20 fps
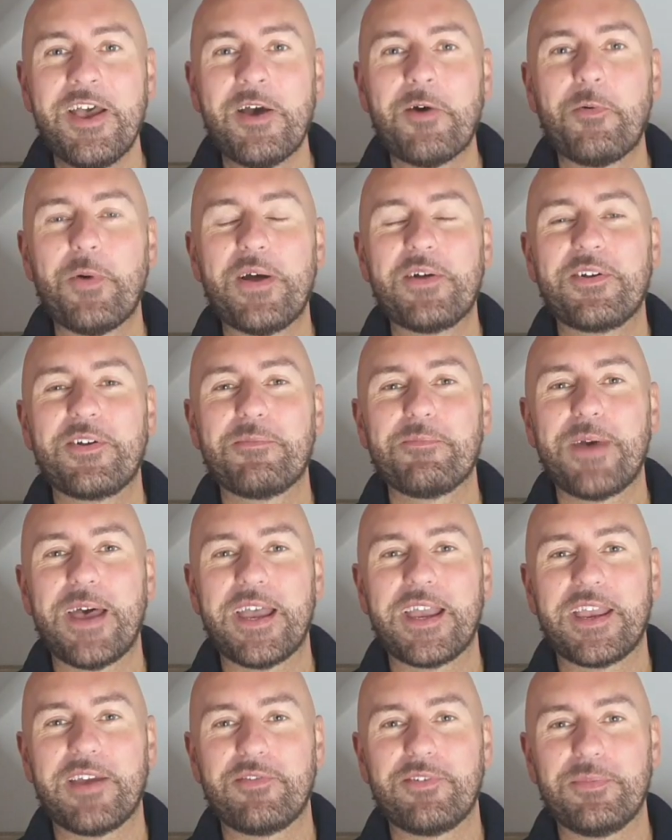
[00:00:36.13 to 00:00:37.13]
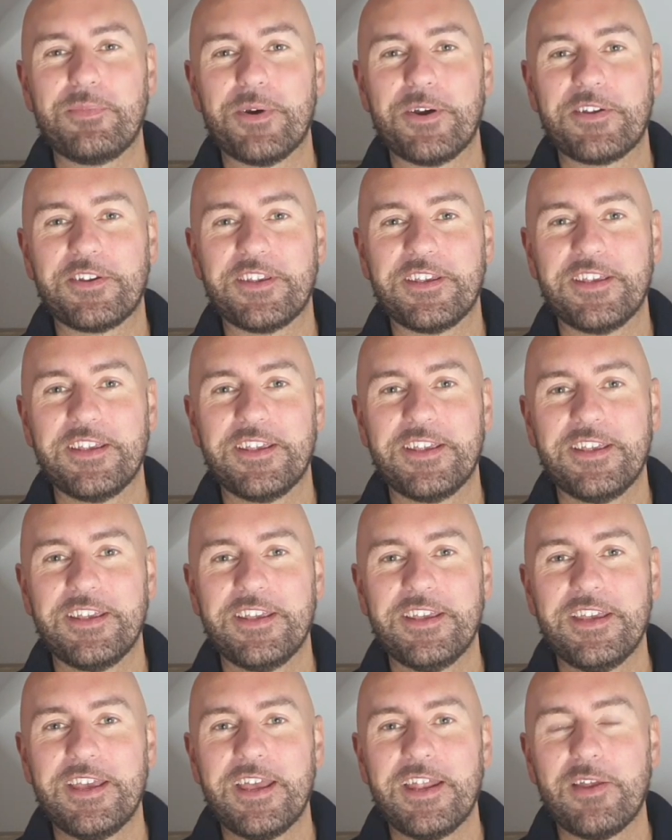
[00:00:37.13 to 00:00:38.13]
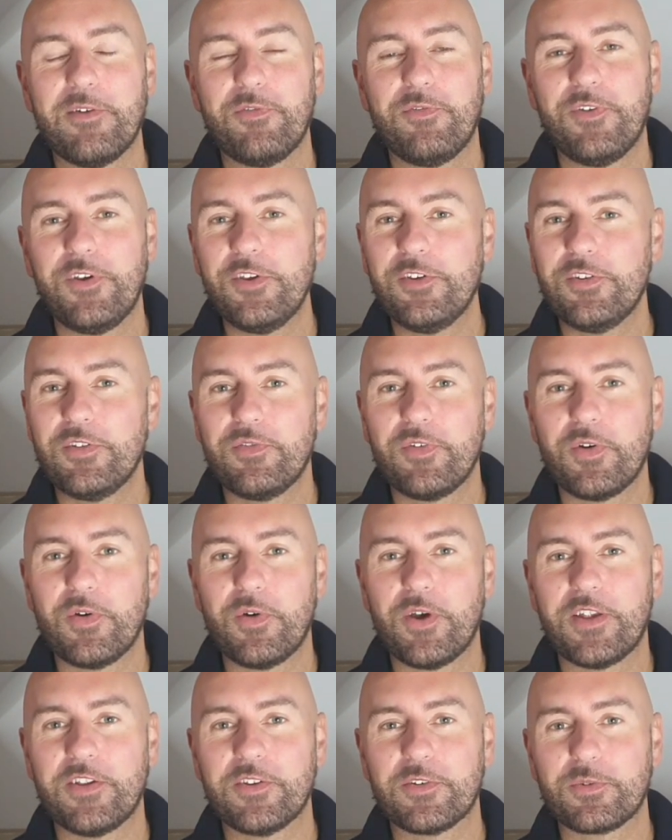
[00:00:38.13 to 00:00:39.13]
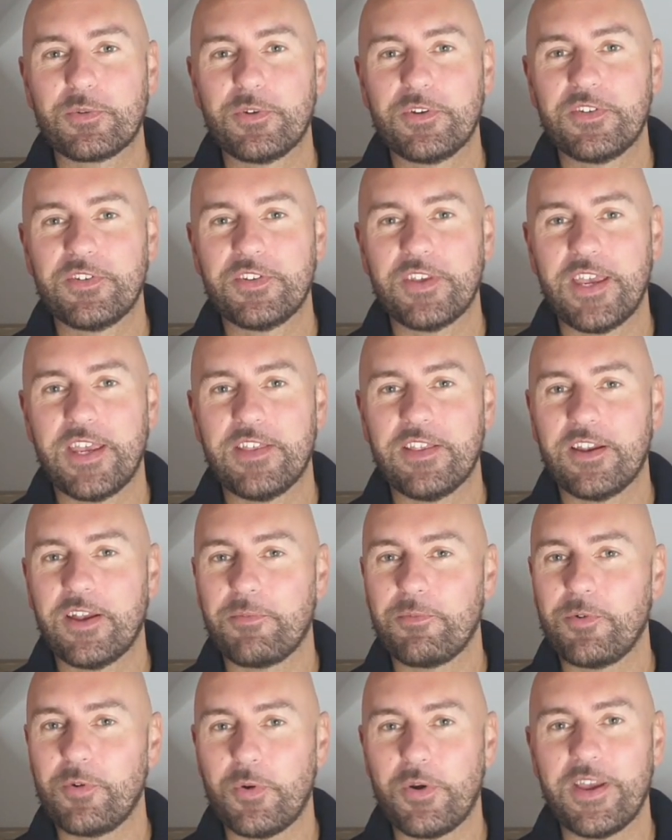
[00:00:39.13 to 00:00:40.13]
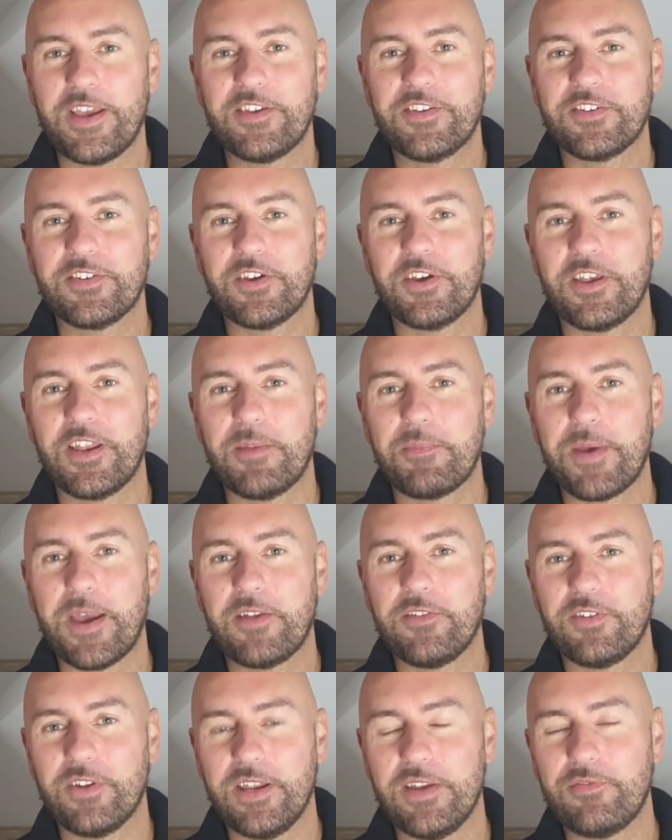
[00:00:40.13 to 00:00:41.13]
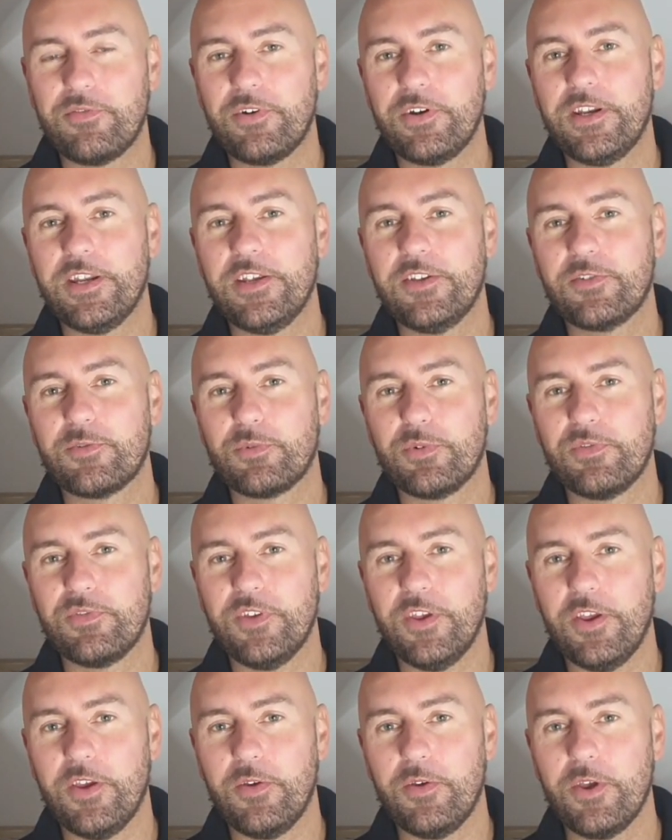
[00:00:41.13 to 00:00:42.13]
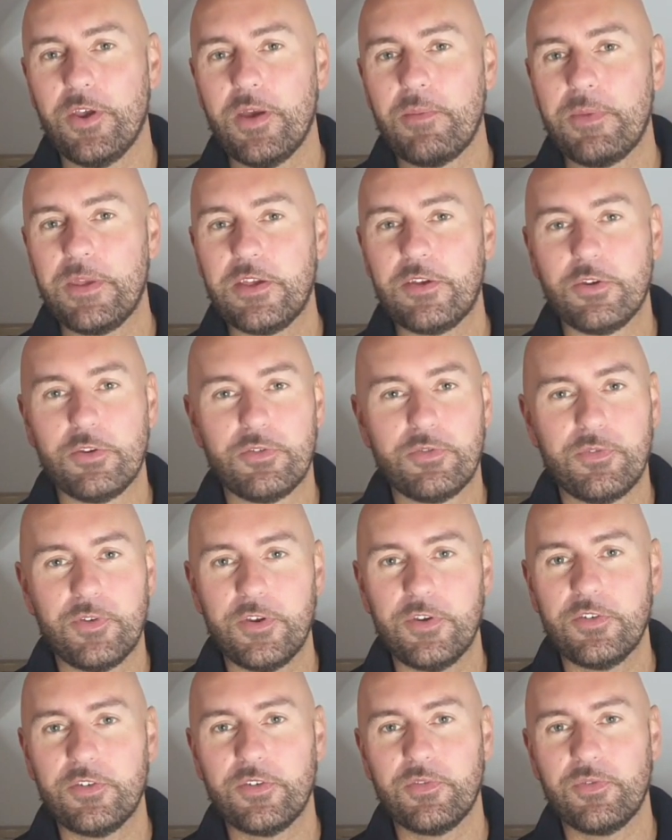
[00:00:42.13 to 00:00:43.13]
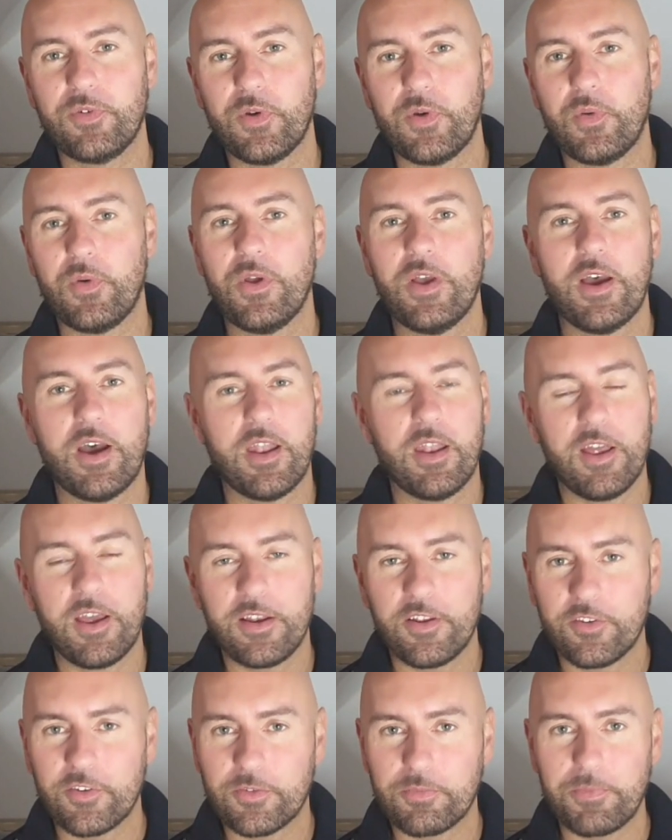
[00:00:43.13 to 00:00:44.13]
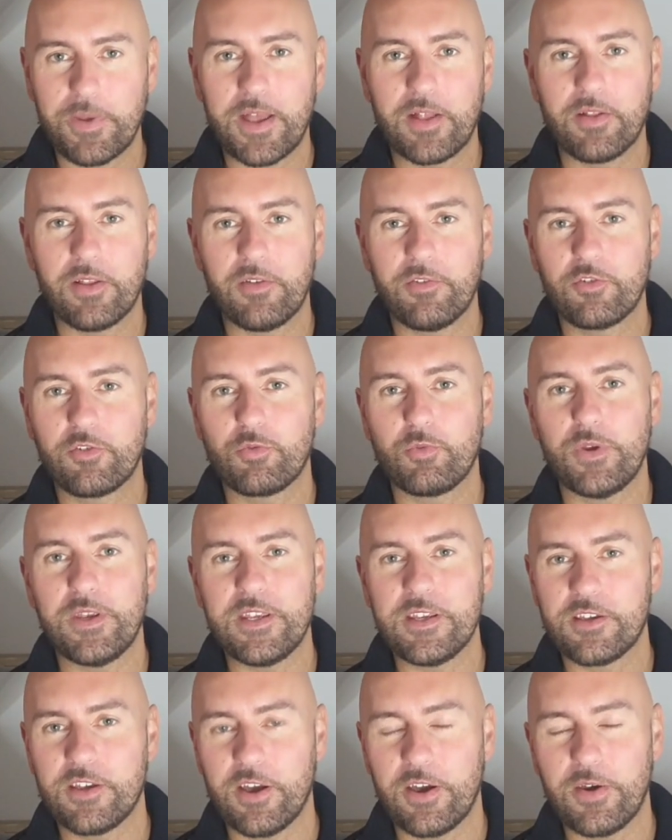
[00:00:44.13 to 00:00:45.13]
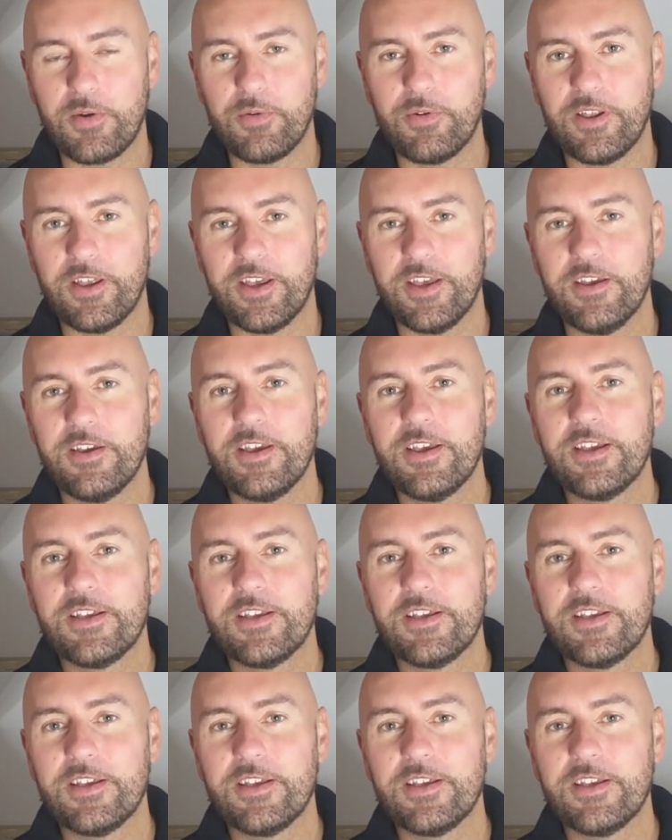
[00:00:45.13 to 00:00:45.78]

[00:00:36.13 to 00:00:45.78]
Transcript: Welcome back everybody. Now first of all, I just want to say that I'm quite excited about delivering this review because first of all, I like the smell of sweet cola.